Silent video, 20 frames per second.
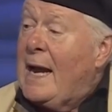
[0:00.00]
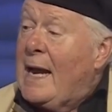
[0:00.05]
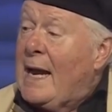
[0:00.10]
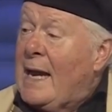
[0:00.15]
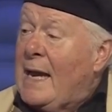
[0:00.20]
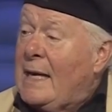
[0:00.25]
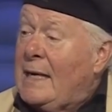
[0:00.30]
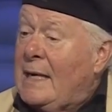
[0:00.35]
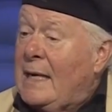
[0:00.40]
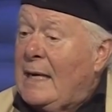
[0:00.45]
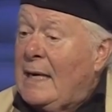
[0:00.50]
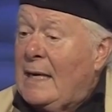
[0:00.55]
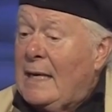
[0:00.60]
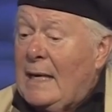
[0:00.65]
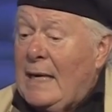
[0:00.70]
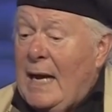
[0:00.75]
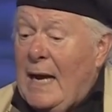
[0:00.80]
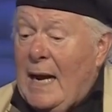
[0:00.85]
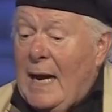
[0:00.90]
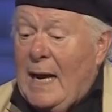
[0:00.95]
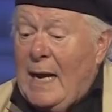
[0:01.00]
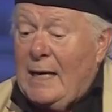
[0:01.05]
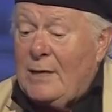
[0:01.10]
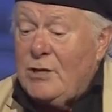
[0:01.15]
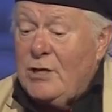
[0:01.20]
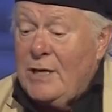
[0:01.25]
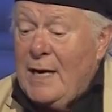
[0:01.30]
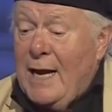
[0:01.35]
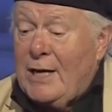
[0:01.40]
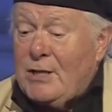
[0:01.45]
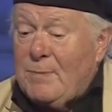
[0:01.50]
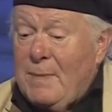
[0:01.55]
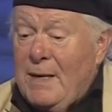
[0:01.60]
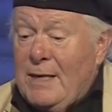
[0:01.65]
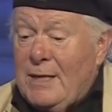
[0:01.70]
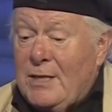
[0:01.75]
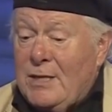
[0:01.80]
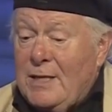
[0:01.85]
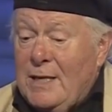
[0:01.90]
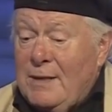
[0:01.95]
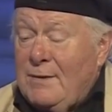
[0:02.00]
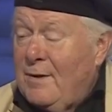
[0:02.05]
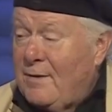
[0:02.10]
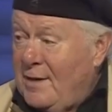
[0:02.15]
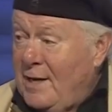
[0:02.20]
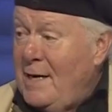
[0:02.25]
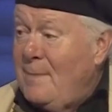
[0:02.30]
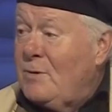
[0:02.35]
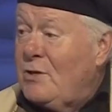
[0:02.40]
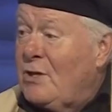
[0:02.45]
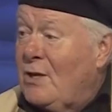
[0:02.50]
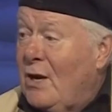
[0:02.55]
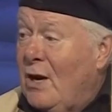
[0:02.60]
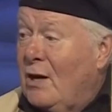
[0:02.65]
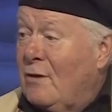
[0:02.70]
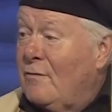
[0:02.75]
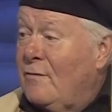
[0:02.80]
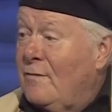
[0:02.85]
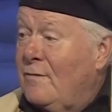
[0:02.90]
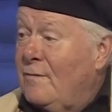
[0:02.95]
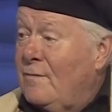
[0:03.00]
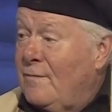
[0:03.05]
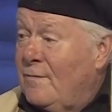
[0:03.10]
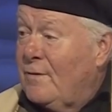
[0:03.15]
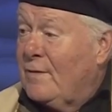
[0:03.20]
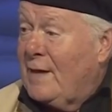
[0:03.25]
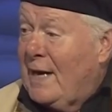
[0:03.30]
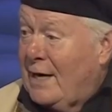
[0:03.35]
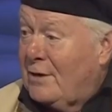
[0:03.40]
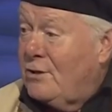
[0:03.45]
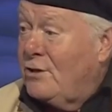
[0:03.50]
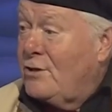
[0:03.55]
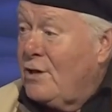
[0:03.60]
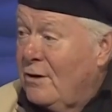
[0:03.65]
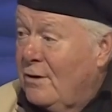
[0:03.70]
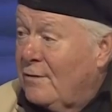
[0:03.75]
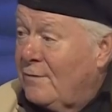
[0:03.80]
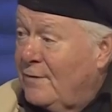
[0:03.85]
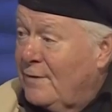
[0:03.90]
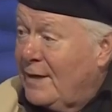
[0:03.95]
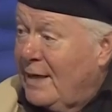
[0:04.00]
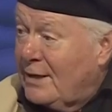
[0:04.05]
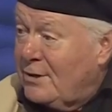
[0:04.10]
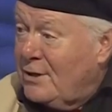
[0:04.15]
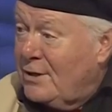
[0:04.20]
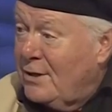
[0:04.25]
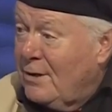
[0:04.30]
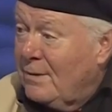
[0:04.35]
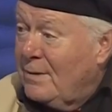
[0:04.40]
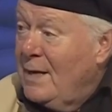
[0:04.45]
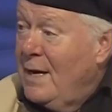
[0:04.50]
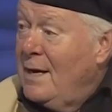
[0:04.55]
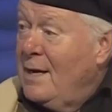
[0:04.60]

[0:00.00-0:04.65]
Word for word: And uh, she asked me to sing the theme song for that show, for that show.